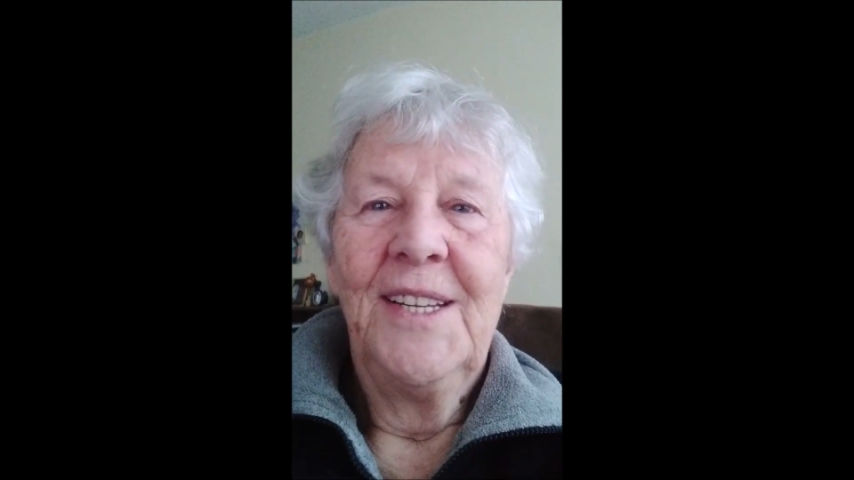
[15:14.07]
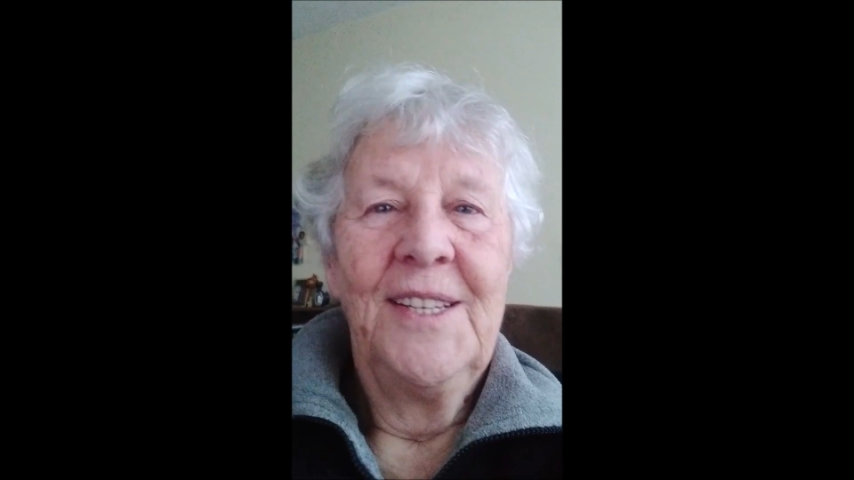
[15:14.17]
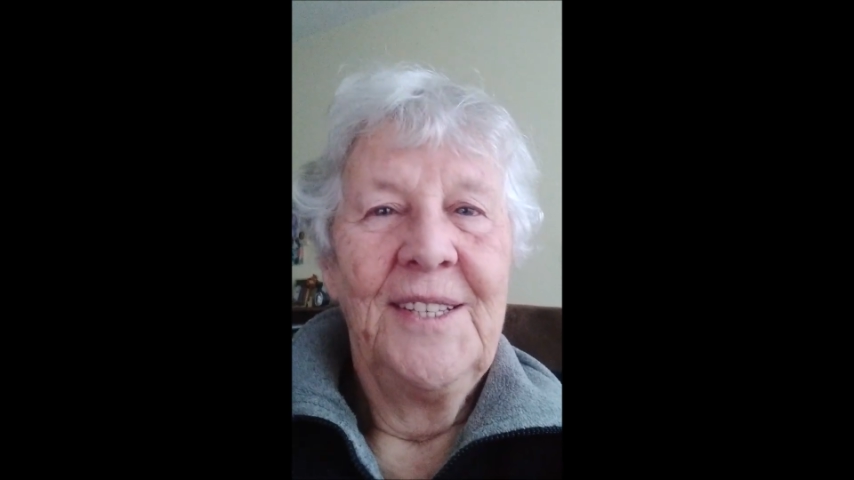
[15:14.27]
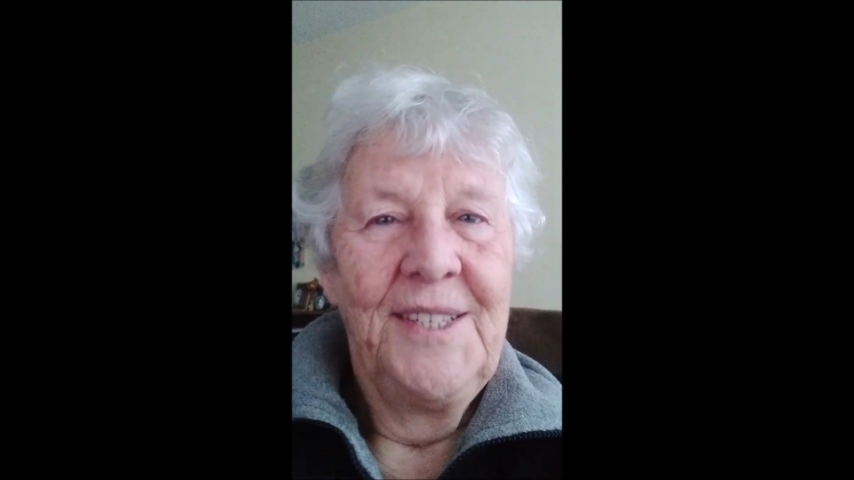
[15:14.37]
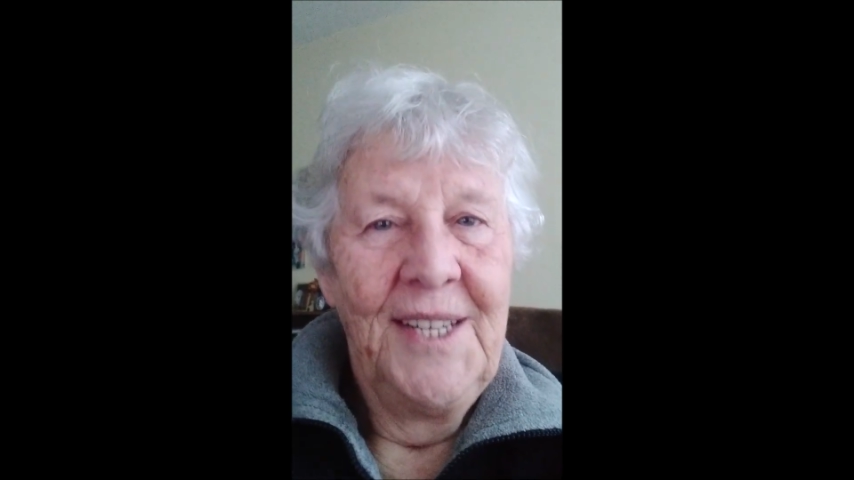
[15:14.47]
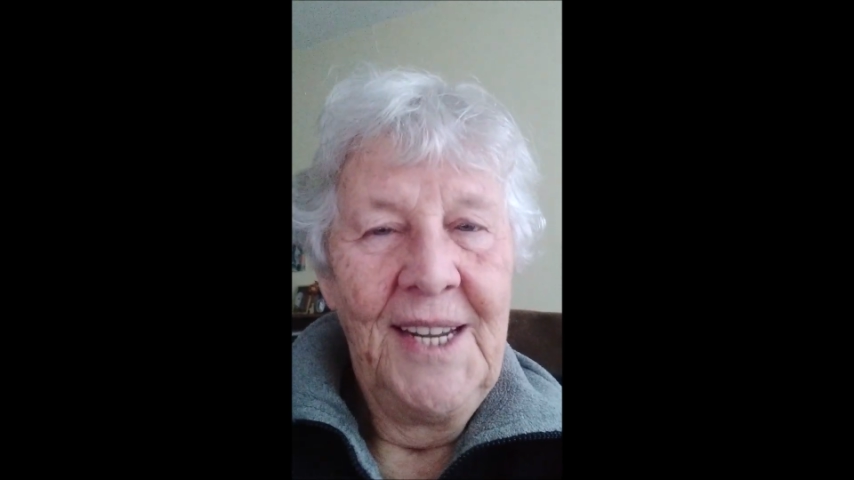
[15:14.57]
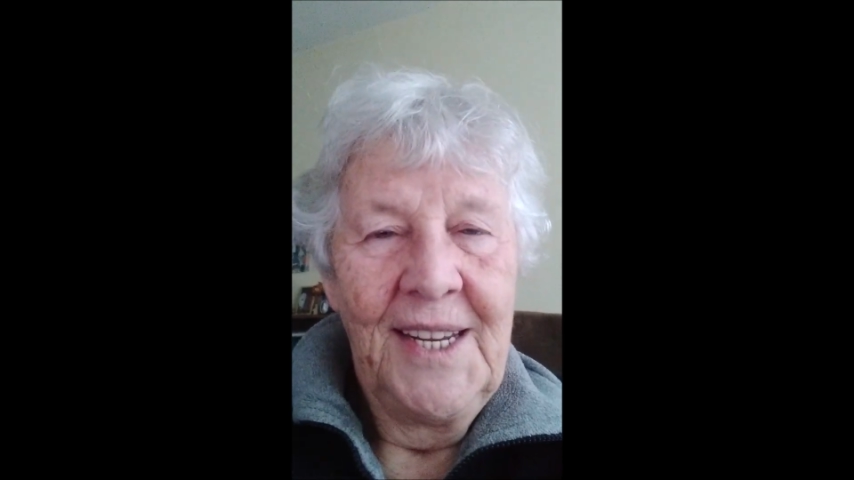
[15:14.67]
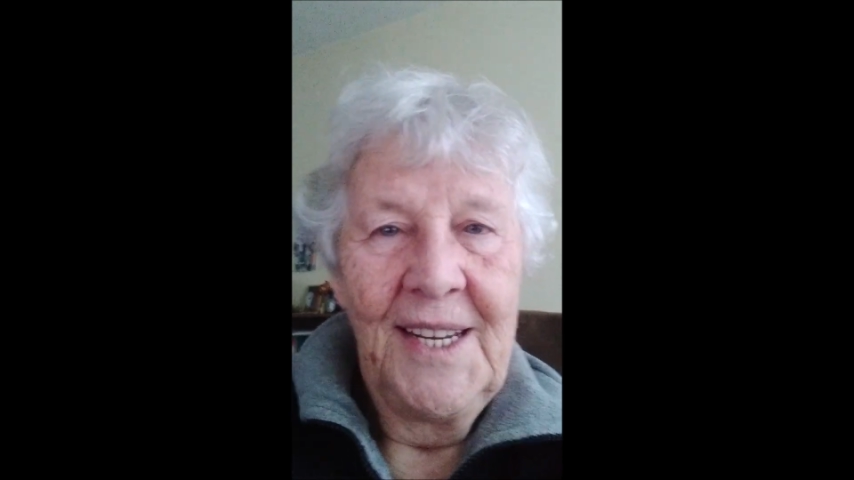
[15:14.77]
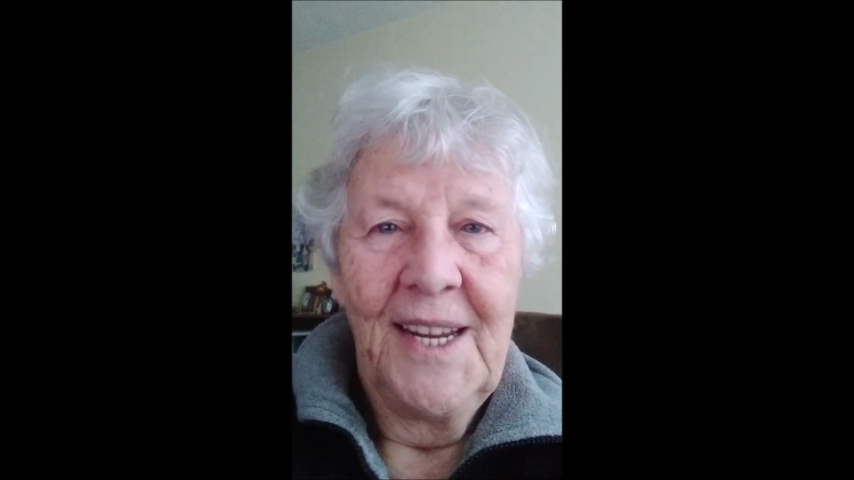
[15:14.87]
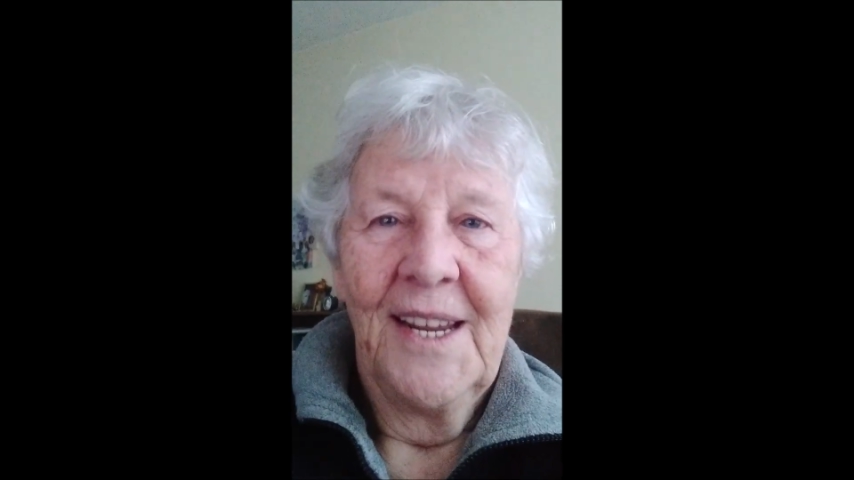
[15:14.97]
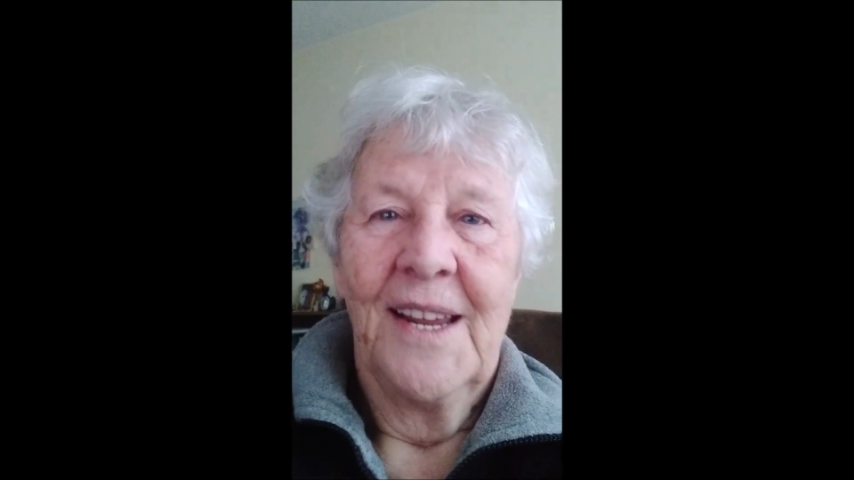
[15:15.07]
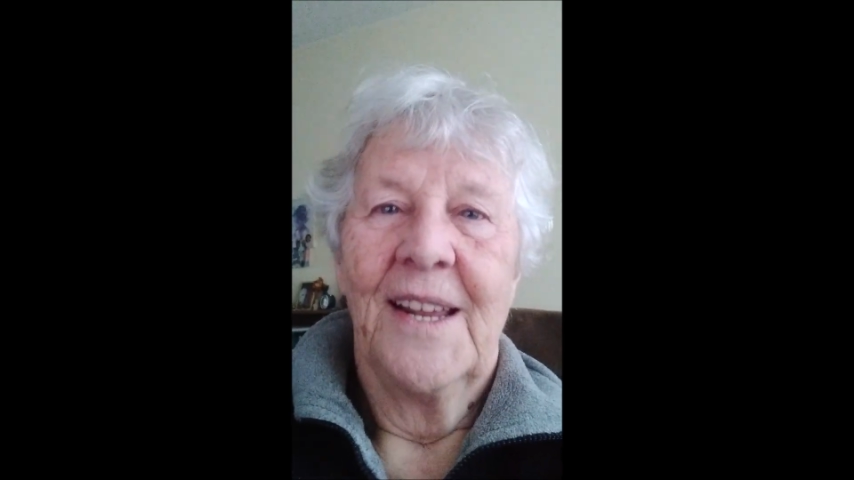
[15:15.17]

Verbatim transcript: in the day.